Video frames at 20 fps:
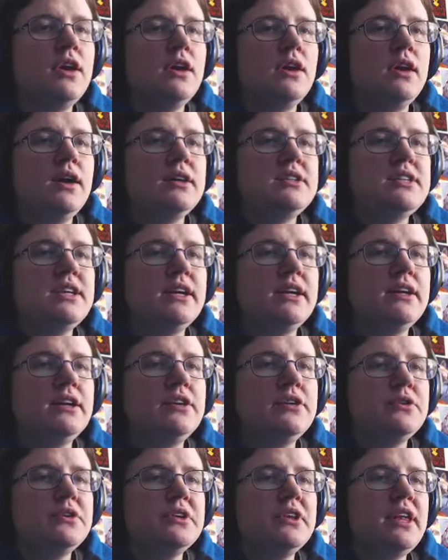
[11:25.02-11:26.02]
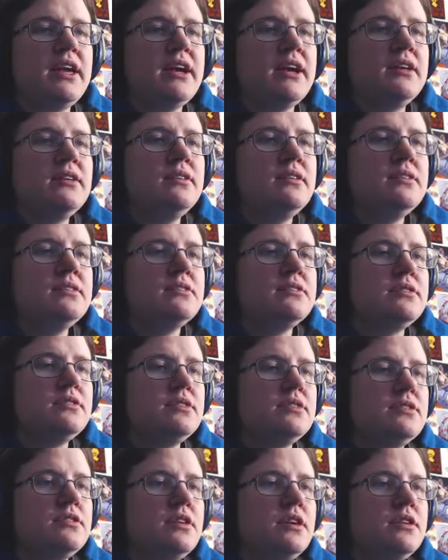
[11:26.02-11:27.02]
I take it you are Leanne?
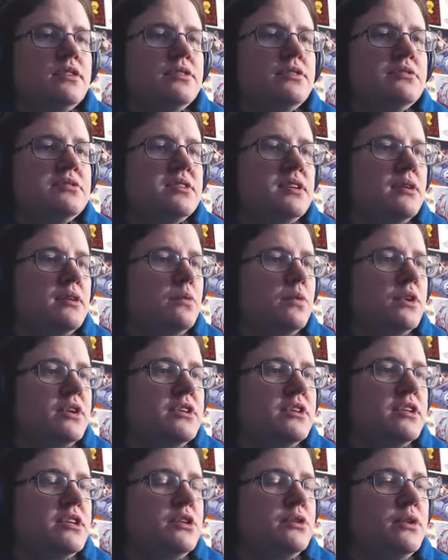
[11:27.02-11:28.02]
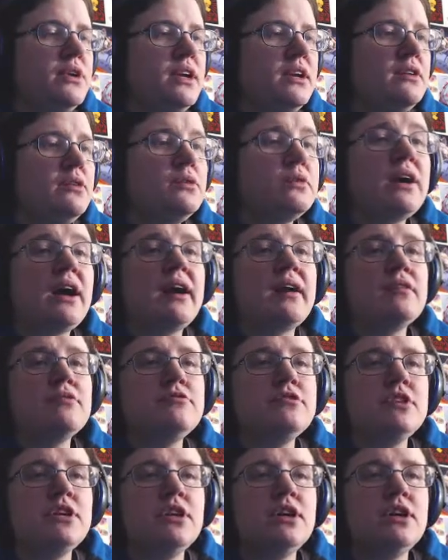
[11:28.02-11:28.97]
Tataru sent word that you had arrived.